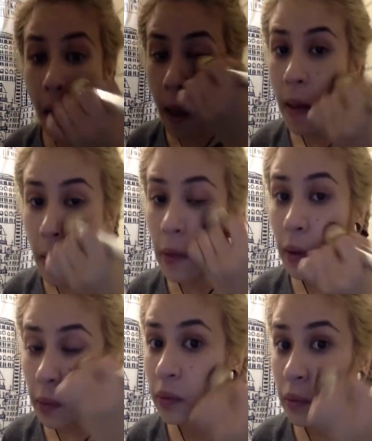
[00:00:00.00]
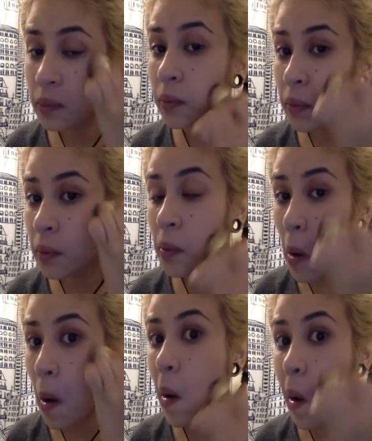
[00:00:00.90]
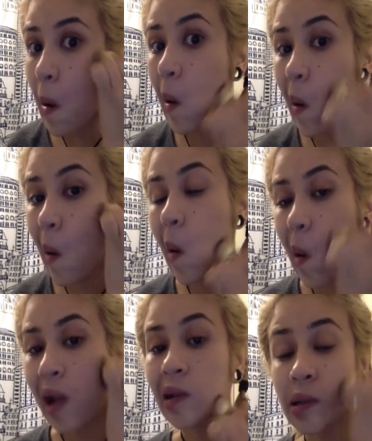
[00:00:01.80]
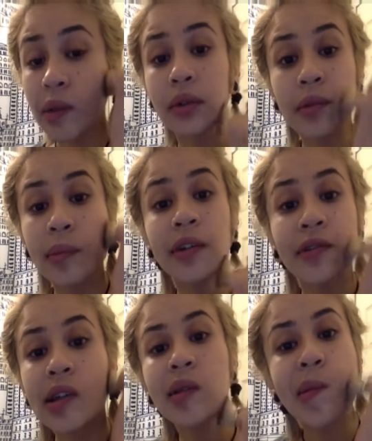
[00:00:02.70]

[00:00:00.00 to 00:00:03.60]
and then go through and sort of buff it.